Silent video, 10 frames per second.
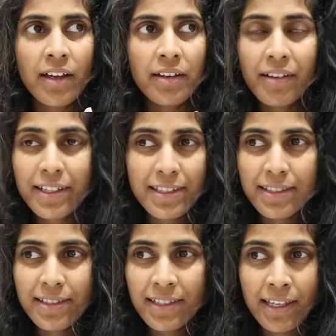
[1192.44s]
nicest
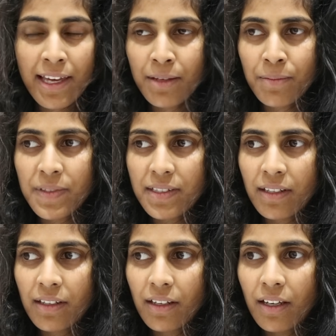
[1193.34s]
DMs,
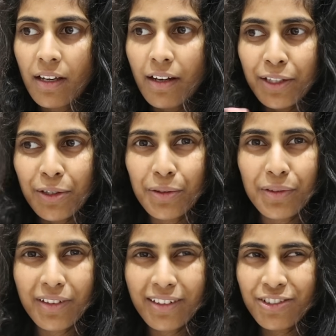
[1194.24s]
and I know
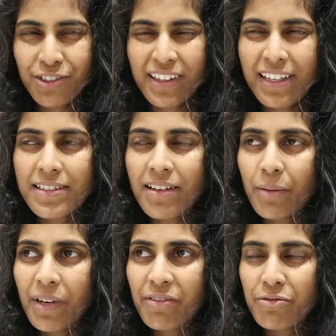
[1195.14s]
during this time
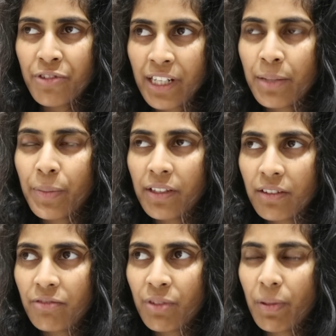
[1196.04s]
I haven't really been
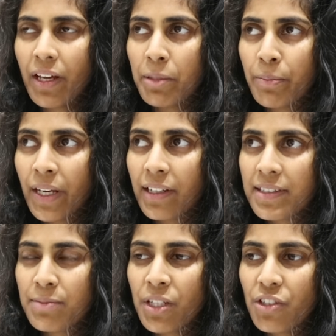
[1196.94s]
replying back
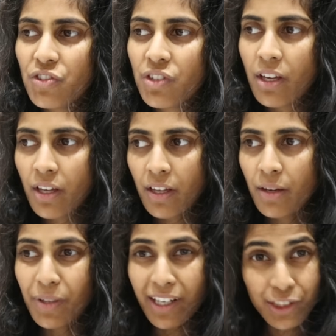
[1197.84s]
as much,
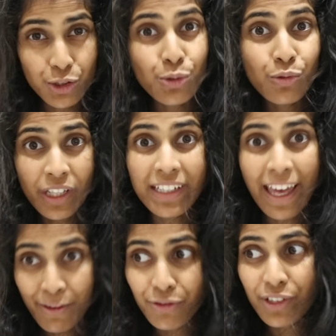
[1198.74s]
but I do read
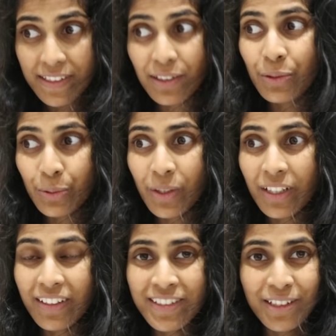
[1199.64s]
every single
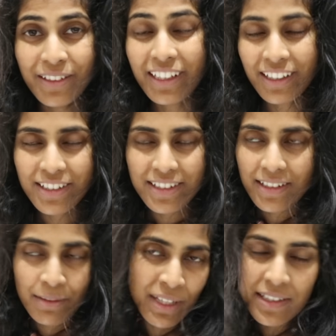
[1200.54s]
one, so it just,
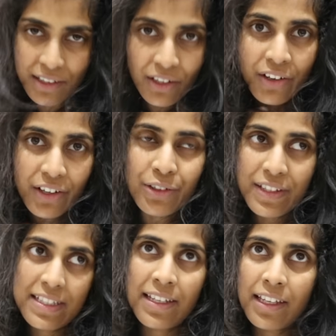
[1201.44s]
it means a lot,
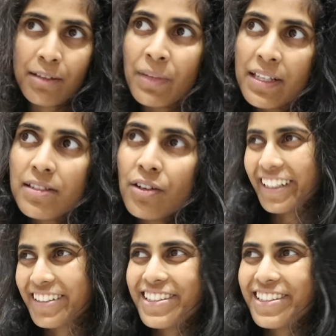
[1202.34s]
honestly, it means a lot. It's